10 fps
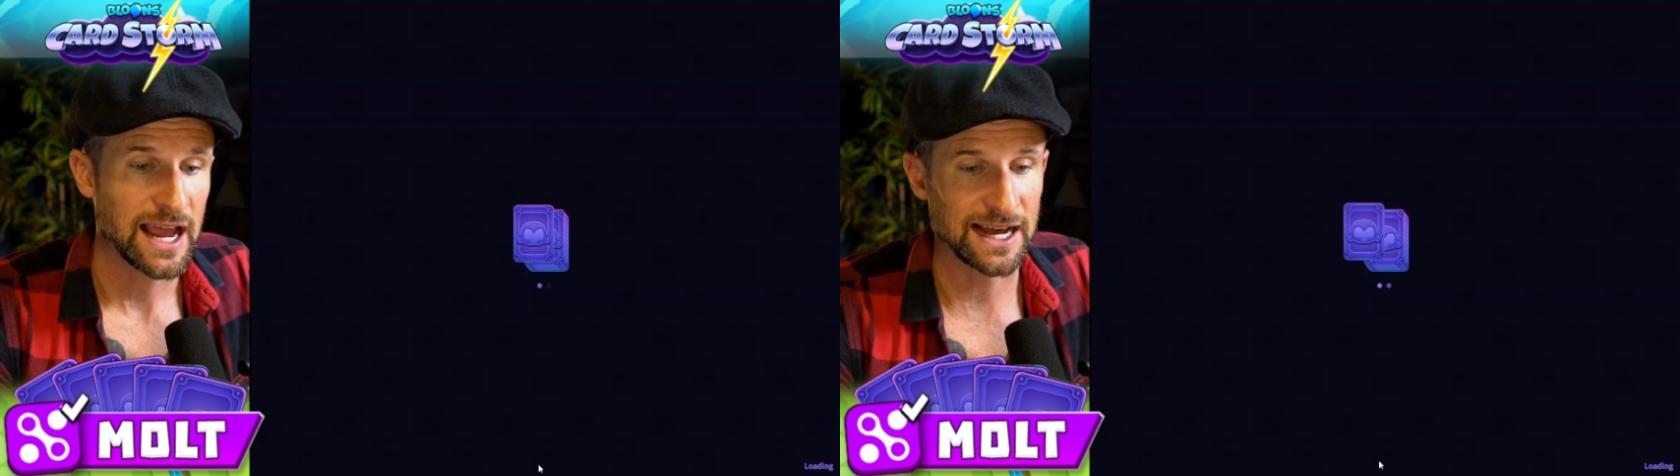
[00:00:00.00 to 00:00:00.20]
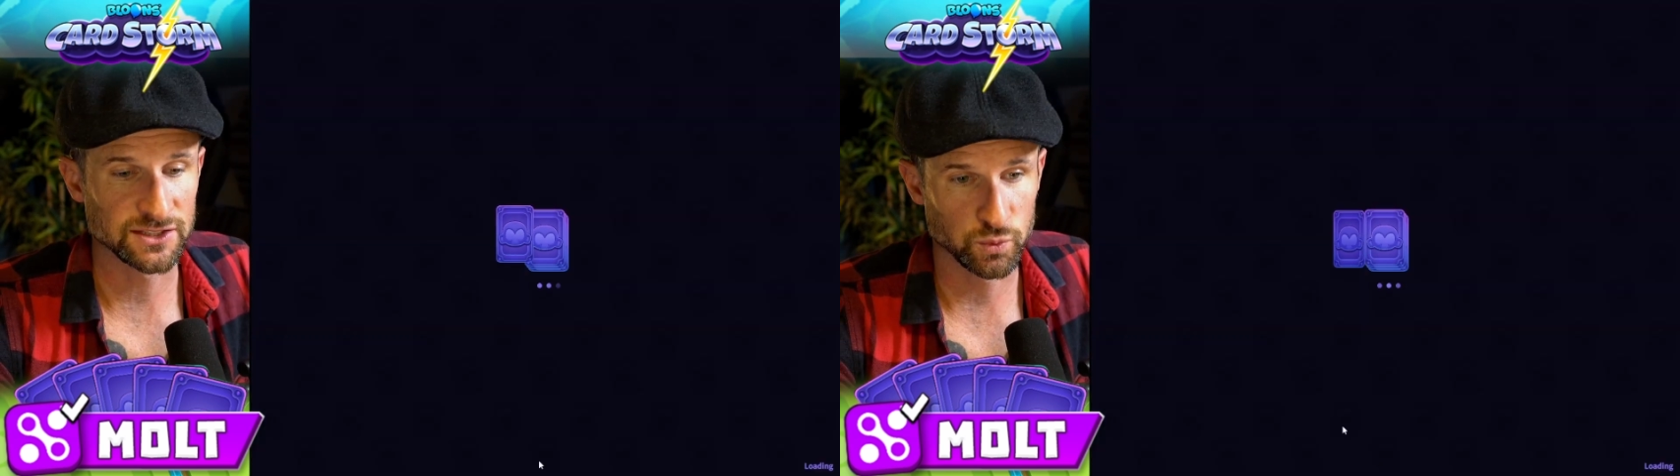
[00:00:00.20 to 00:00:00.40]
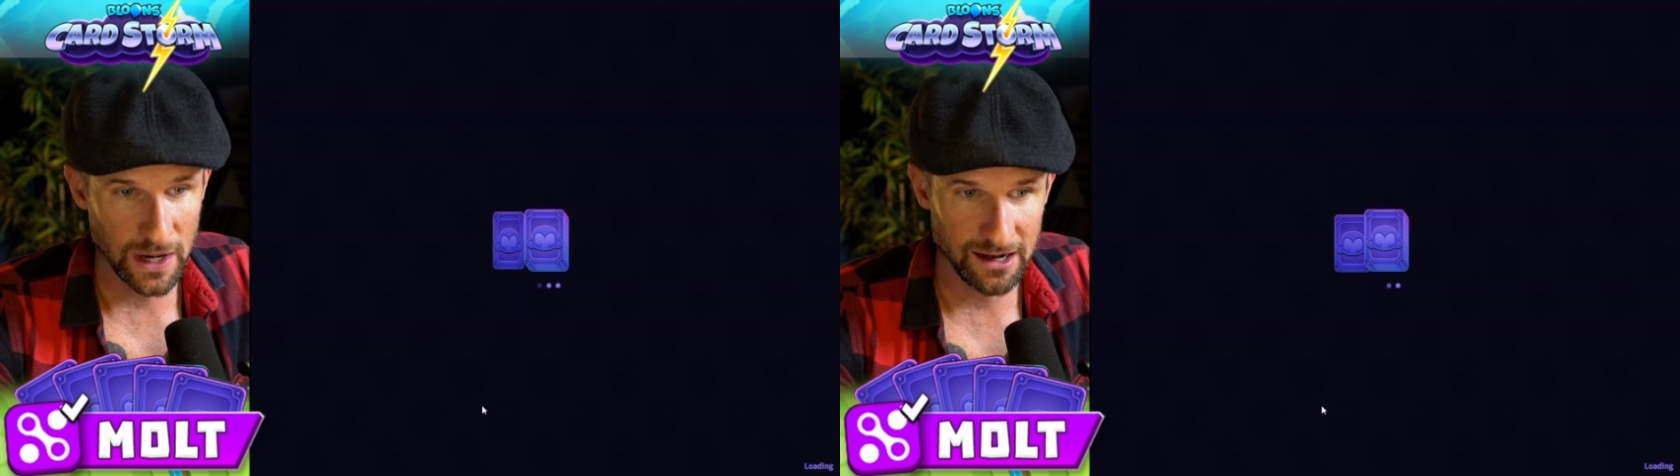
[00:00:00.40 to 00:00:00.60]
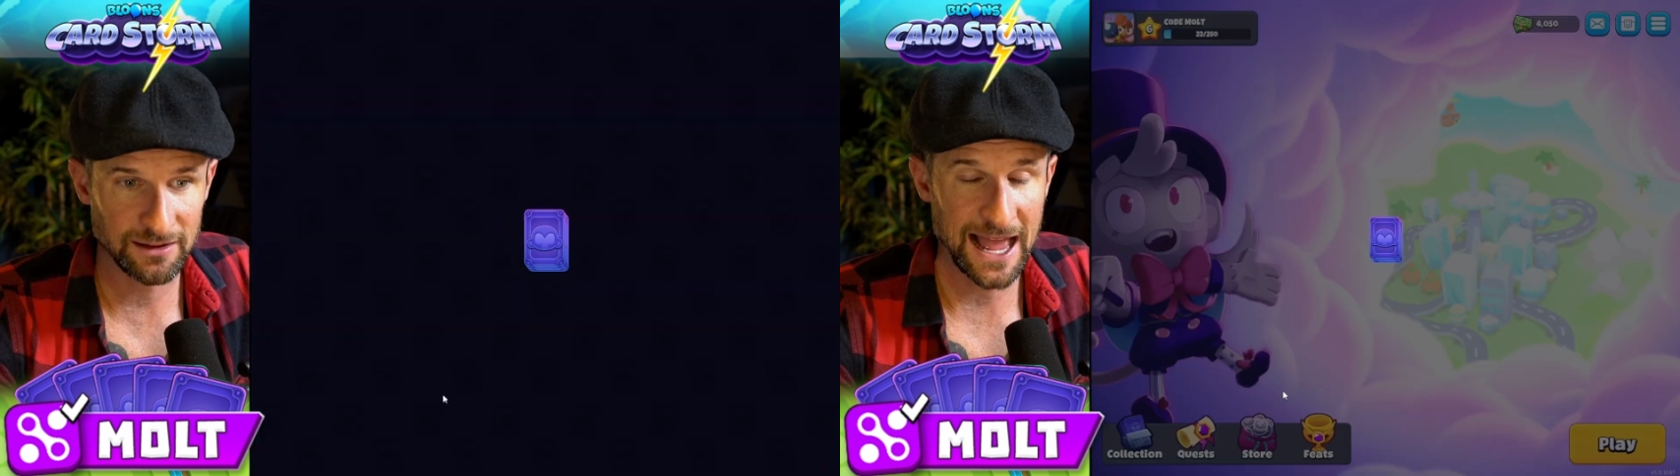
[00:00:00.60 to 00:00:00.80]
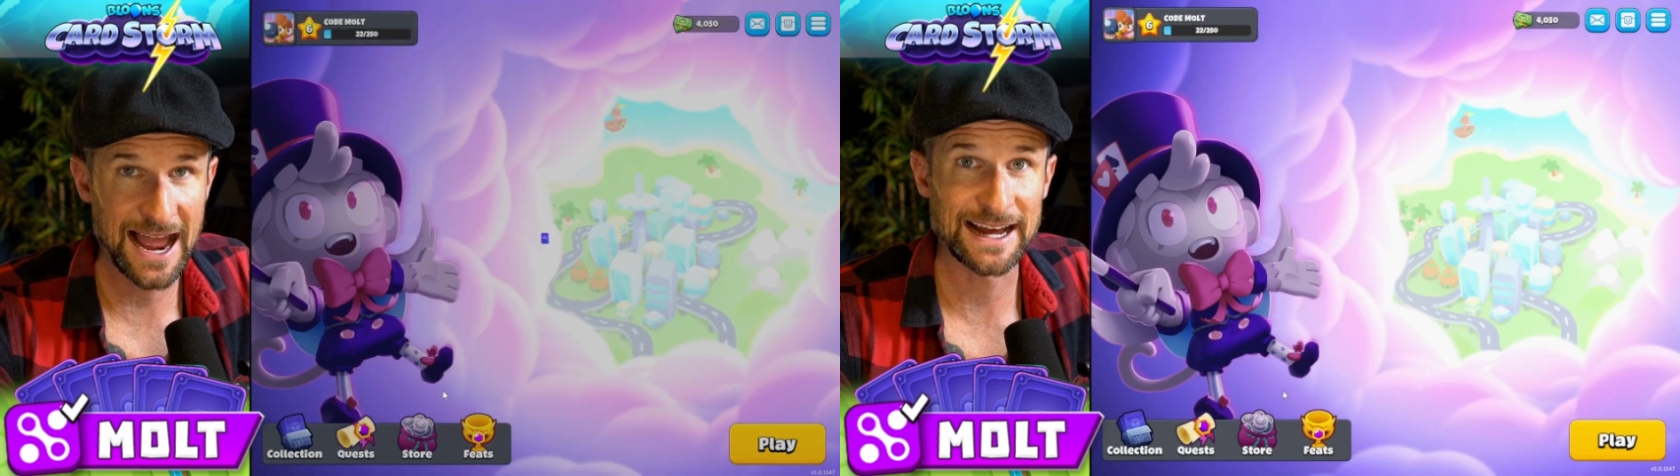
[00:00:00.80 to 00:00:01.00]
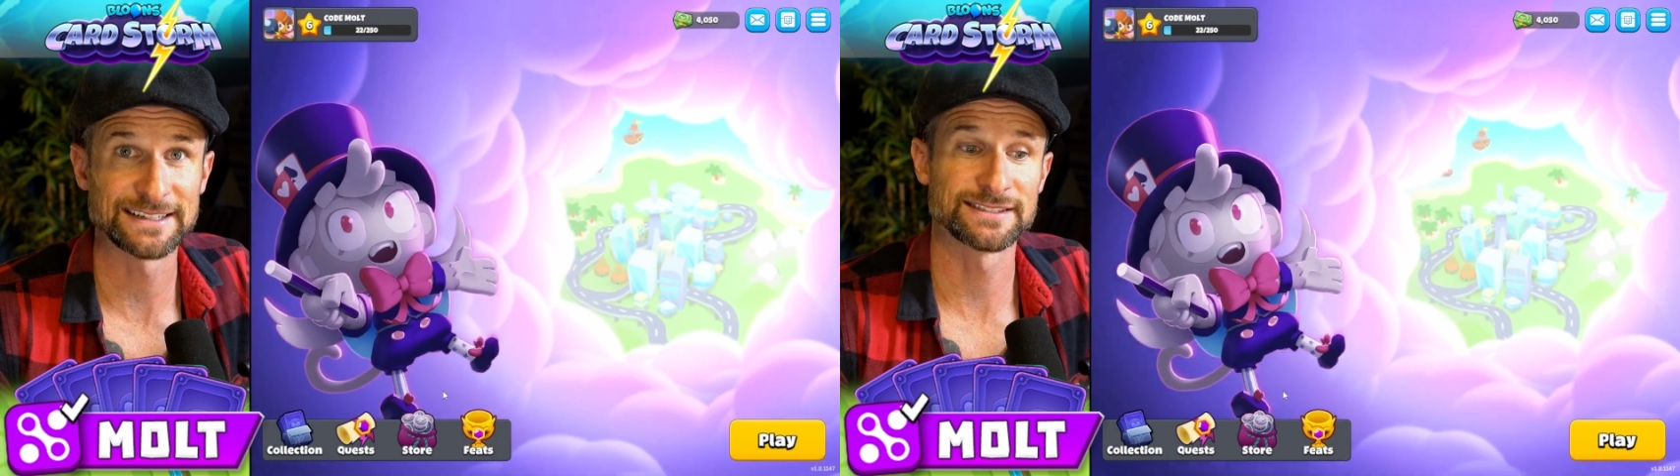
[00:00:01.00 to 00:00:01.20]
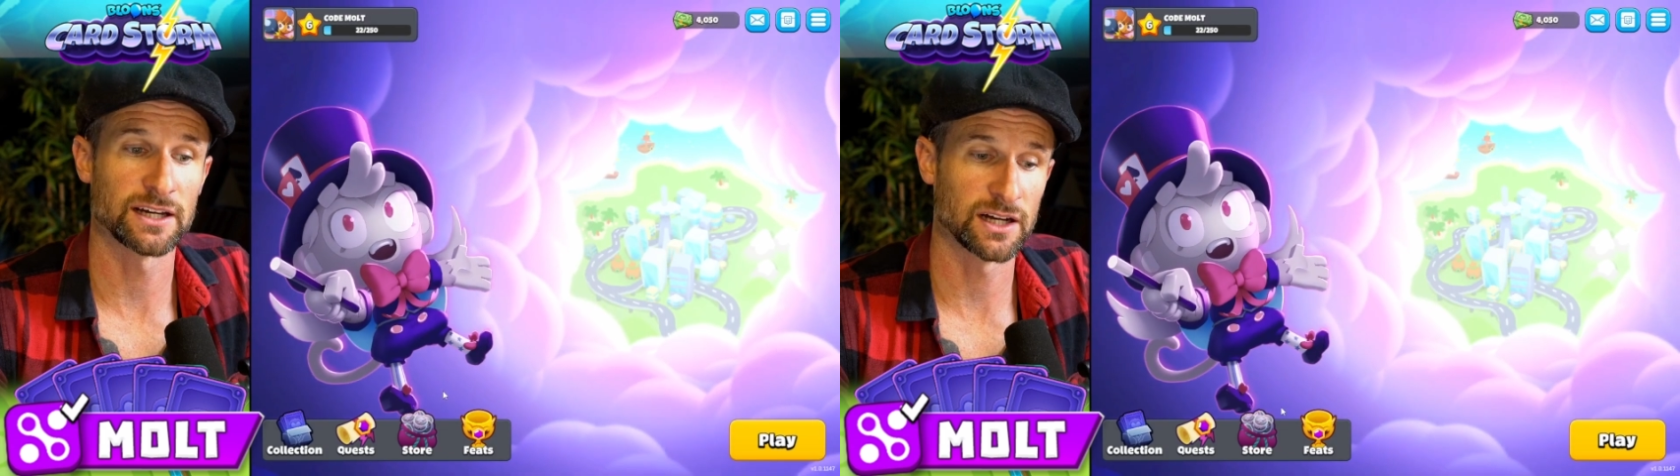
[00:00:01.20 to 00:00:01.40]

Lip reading: as well as